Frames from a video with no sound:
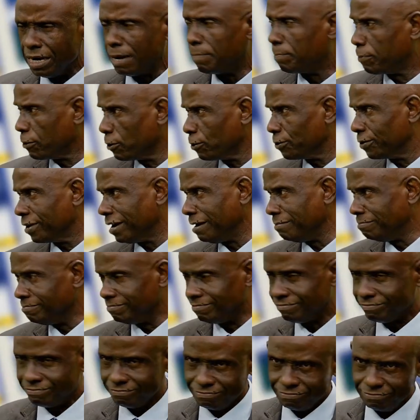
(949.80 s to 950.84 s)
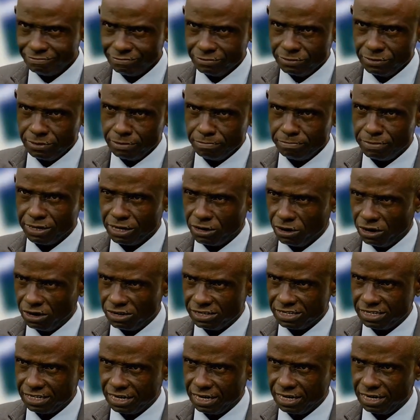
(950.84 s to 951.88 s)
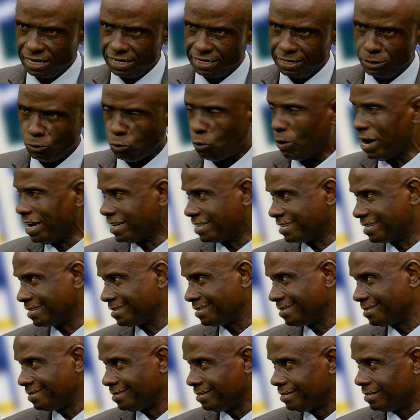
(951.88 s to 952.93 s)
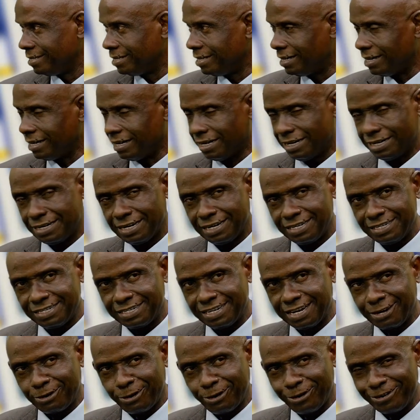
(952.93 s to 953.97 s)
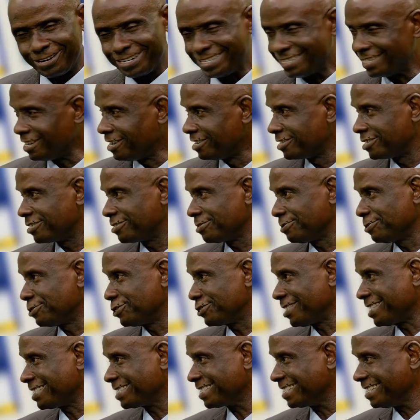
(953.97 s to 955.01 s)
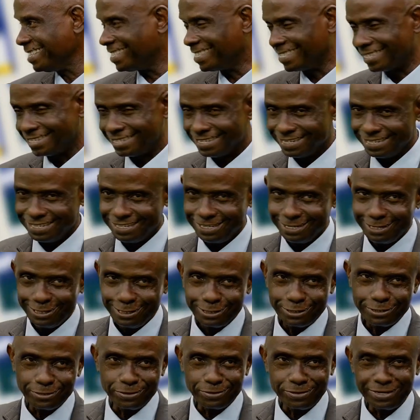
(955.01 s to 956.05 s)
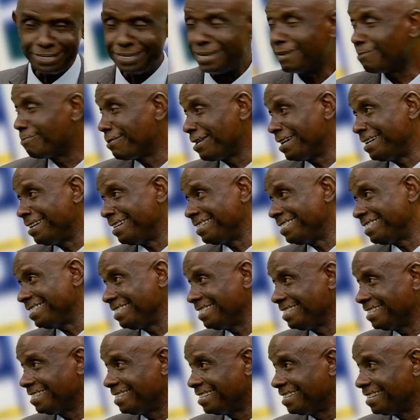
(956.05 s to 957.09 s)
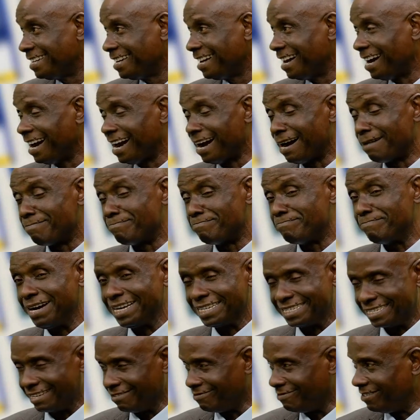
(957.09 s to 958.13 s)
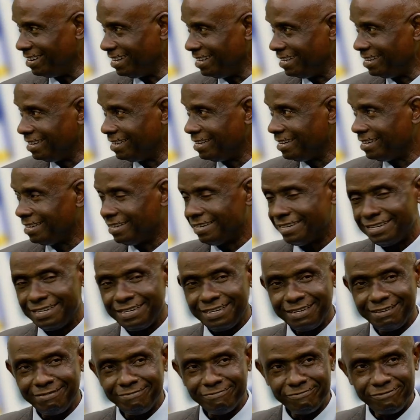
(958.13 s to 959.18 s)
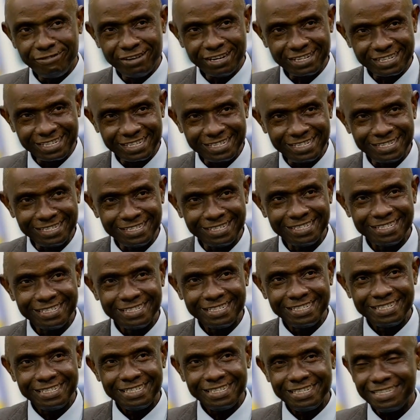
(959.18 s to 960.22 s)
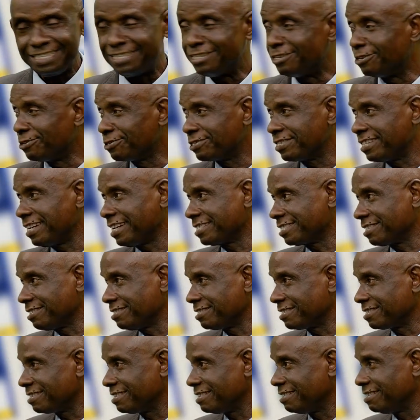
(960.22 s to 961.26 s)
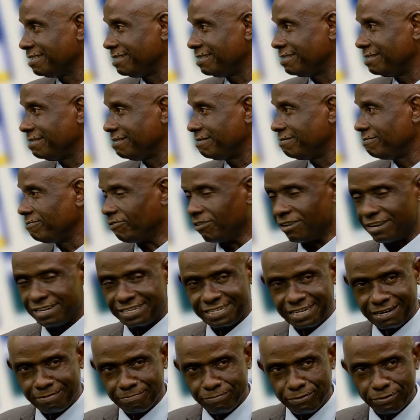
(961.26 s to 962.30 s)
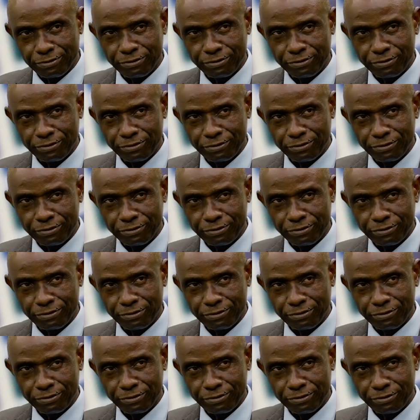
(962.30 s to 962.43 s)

program, because the West that is encouraging us to transit to renewable energy are massively investing in those sectors. For example,